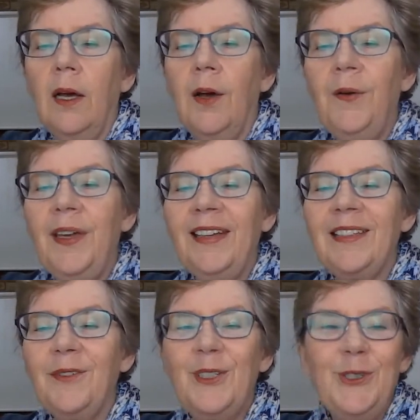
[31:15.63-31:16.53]
Oh, yes,
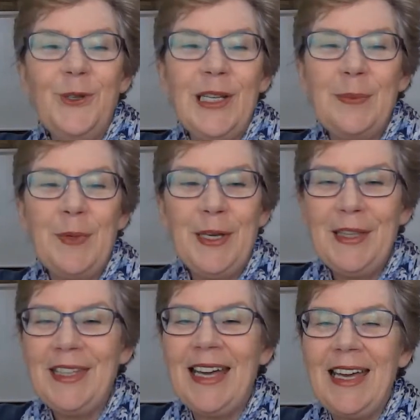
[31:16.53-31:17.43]
it was Joy's
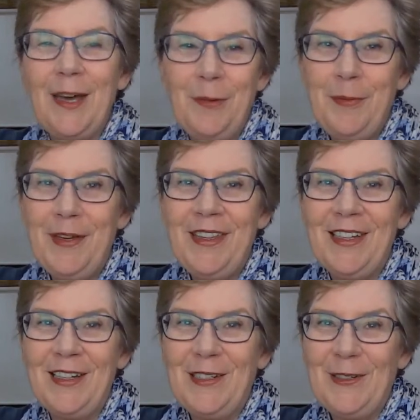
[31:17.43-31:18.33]
birthday. Happy
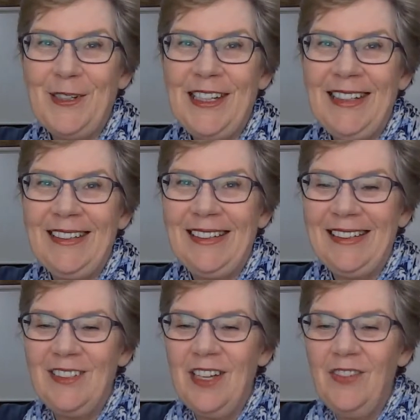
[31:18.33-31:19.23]
birthday, Joy. Did
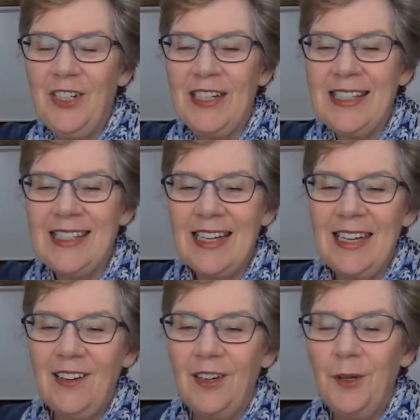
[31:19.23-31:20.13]
you have a nice
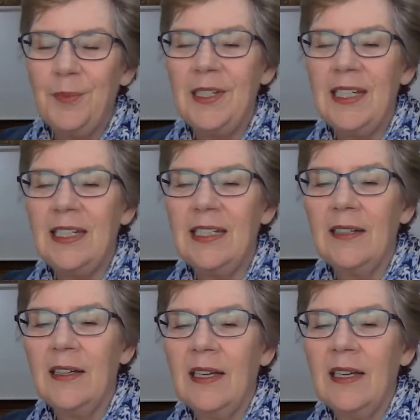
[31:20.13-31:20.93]
day? I hope you did.